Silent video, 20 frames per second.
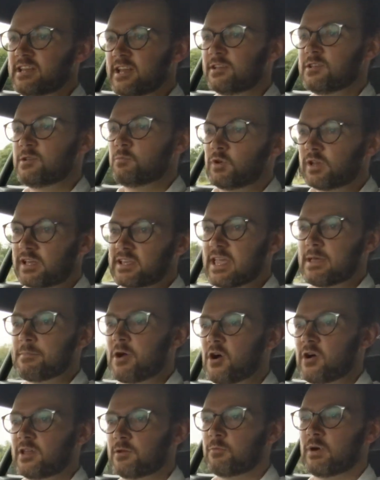You
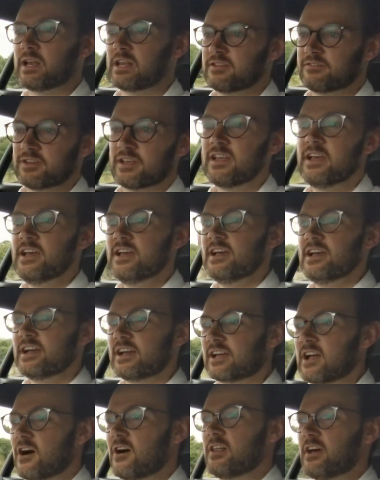wheel of
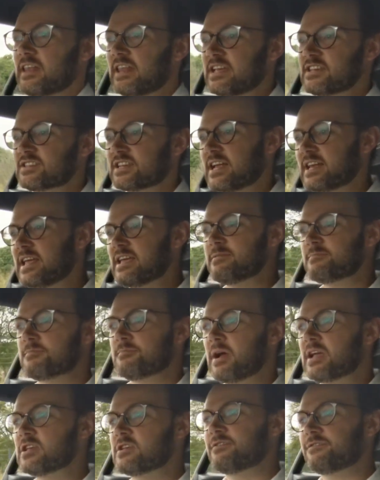a car like this and it
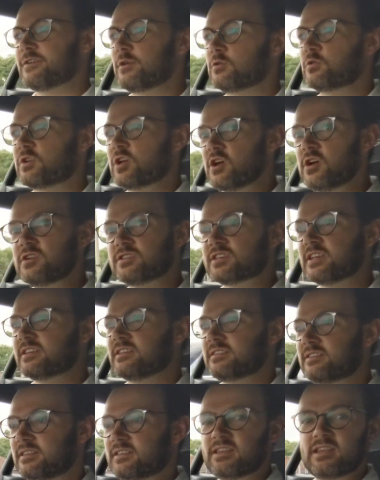make you feel good
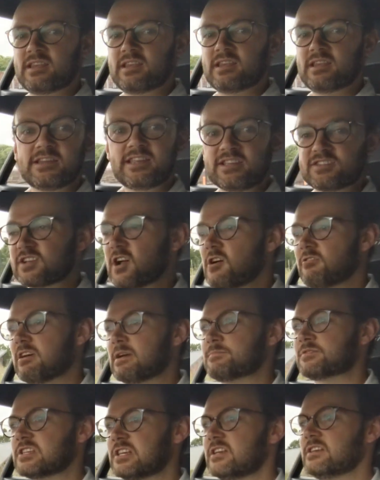and you know this
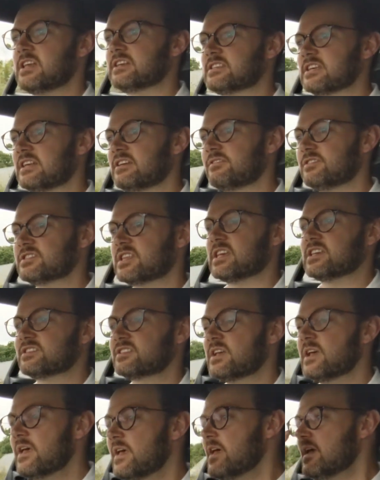car absolutely delivers this